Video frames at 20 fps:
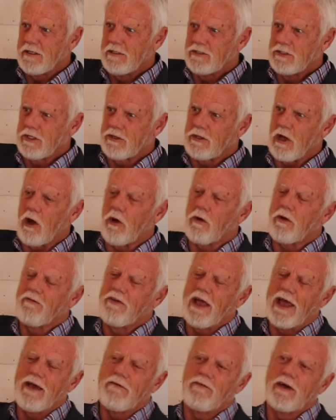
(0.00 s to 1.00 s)
She thought
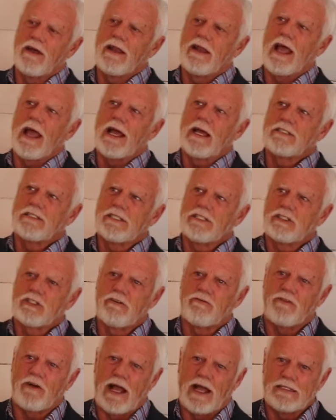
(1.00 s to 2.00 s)
of heaven, as is
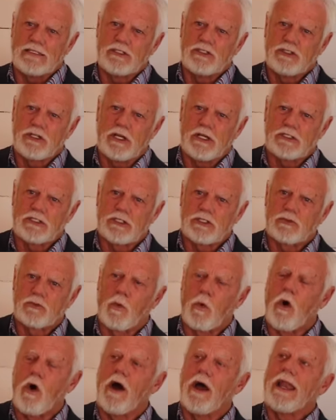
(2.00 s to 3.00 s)
defined in Genesis
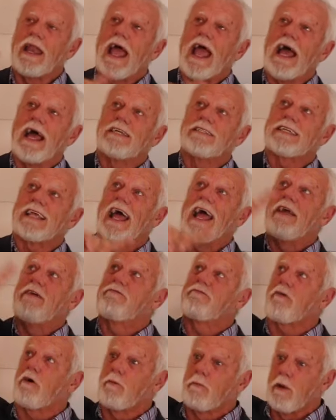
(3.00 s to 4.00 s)
1, as a
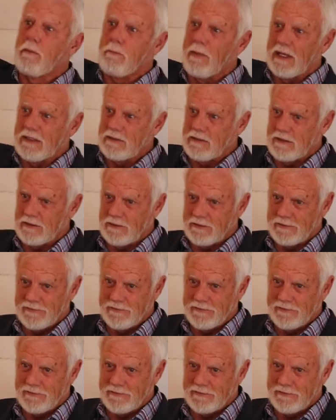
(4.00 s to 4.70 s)
firmament.